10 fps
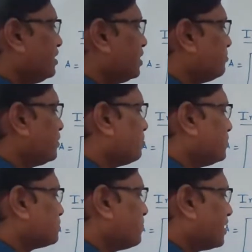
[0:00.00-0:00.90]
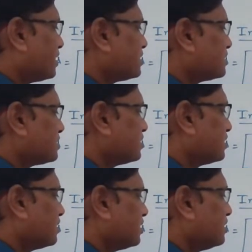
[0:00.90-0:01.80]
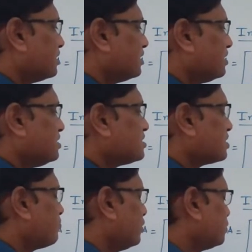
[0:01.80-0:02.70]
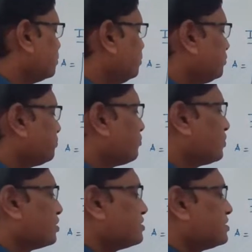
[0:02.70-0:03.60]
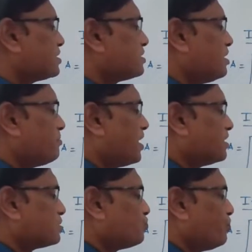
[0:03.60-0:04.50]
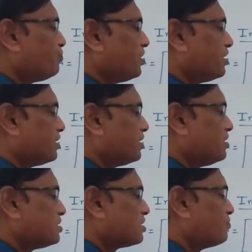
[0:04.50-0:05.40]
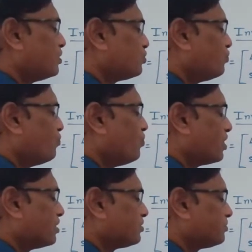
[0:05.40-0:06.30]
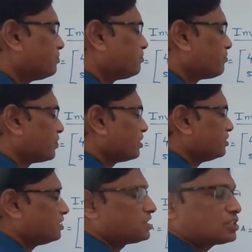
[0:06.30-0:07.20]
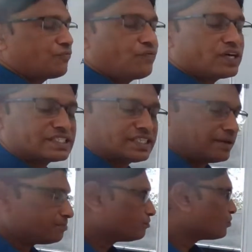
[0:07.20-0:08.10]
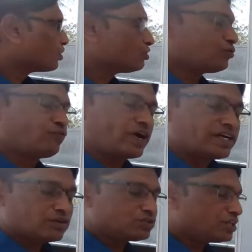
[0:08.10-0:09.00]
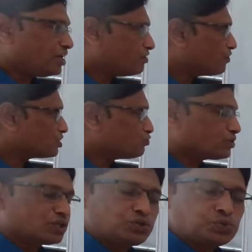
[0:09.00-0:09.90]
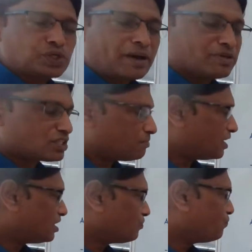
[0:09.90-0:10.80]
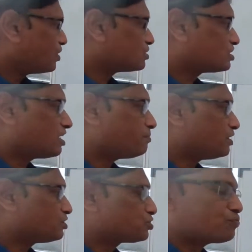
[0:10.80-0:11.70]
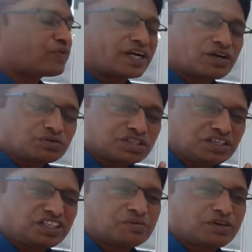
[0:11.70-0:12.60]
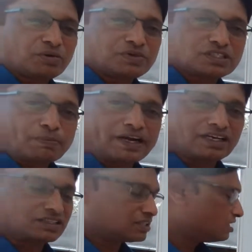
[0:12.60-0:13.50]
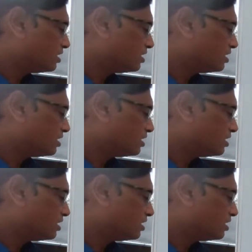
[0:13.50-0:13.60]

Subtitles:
determinant of this matrix is equal to 16 minus 15 is equal to 1. This is the first step. To find out the inverse for the two-dimensional matrix, first step is to find out the determinant of this matrix.